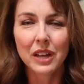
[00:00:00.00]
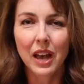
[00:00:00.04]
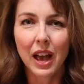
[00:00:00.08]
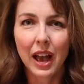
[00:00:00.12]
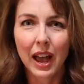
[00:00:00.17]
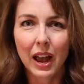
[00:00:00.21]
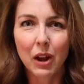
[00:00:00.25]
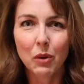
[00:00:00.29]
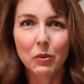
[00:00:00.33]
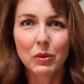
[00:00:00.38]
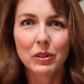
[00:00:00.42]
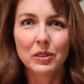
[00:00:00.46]
to
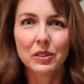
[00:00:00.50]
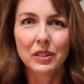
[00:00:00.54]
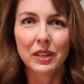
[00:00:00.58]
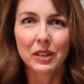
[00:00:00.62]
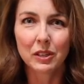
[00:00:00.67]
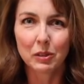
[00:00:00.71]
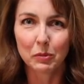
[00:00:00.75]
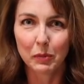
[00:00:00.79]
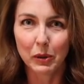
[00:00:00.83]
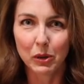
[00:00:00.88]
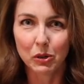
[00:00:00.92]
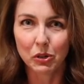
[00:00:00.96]
high risk
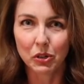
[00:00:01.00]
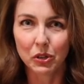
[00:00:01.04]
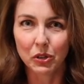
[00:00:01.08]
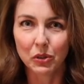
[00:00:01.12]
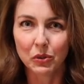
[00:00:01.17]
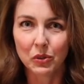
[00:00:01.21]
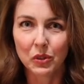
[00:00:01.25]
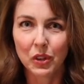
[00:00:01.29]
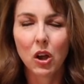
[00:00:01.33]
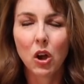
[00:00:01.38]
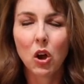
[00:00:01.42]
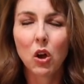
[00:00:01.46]

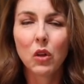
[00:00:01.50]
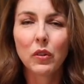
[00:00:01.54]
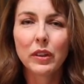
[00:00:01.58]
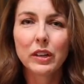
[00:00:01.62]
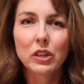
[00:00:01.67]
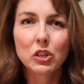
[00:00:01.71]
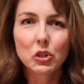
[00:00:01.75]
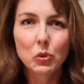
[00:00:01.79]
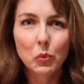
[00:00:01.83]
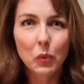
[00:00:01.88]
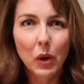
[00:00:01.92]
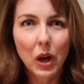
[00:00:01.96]
exposures, only
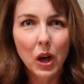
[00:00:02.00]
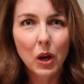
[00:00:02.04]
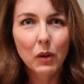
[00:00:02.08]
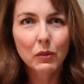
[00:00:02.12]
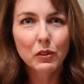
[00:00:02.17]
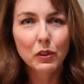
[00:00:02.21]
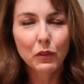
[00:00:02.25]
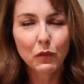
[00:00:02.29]
12